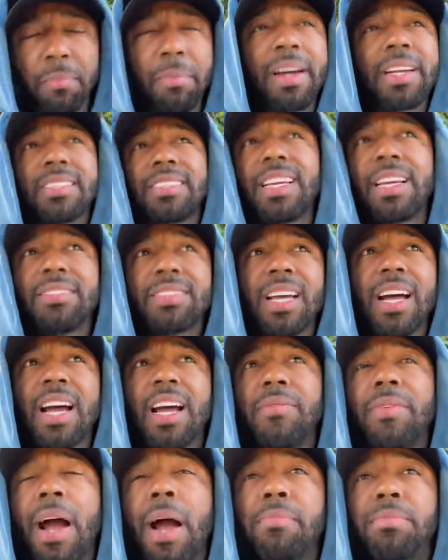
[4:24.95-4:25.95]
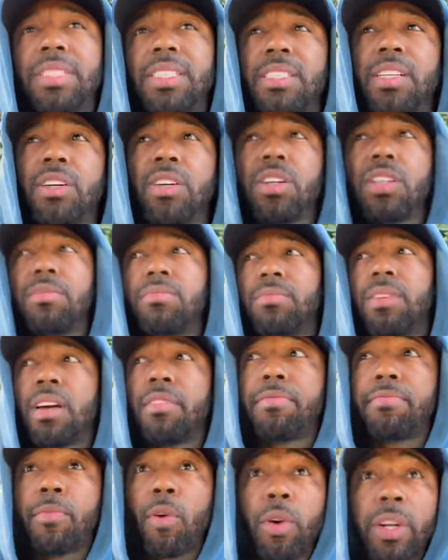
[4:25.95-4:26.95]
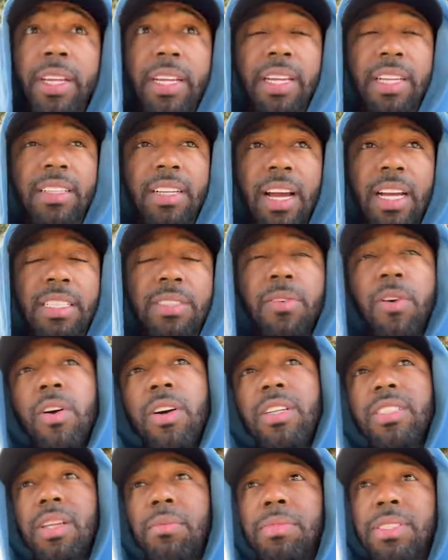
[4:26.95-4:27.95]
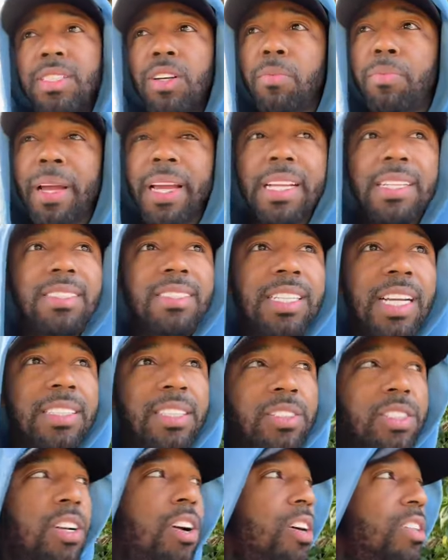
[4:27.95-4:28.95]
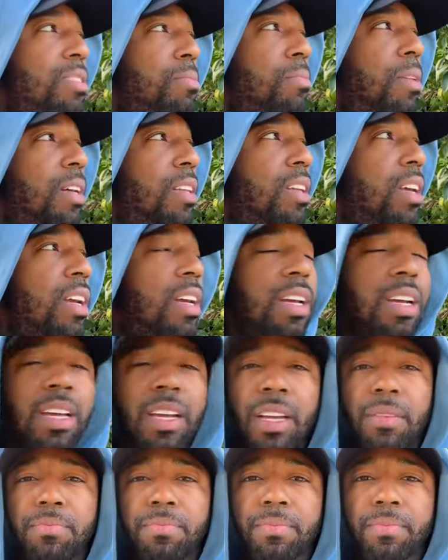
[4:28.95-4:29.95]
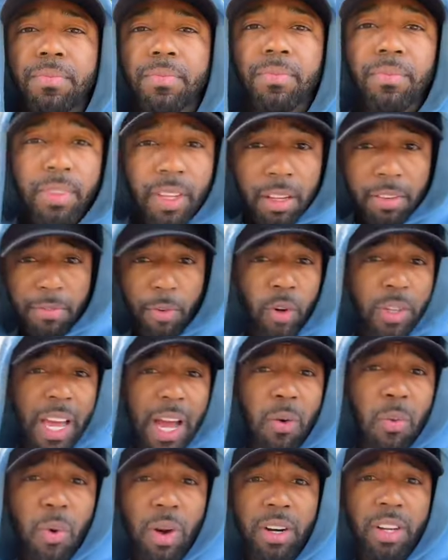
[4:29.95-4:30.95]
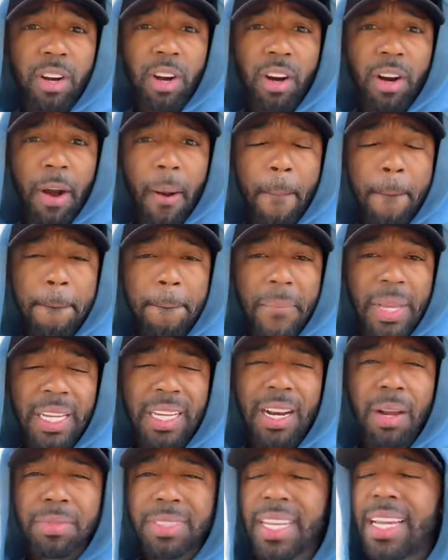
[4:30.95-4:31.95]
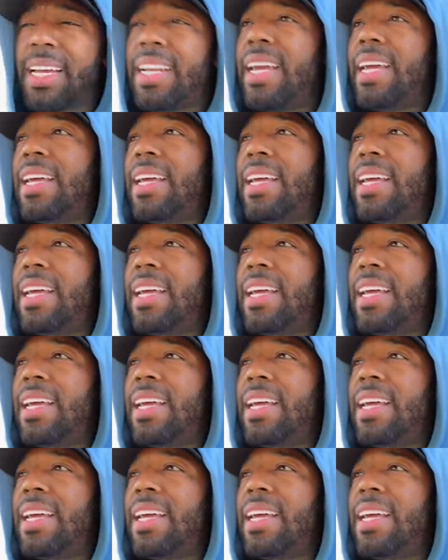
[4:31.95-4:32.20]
But at the same time, I'm still affording it as far as I'm still paying $600 a month for that one car. You know what I'm saying?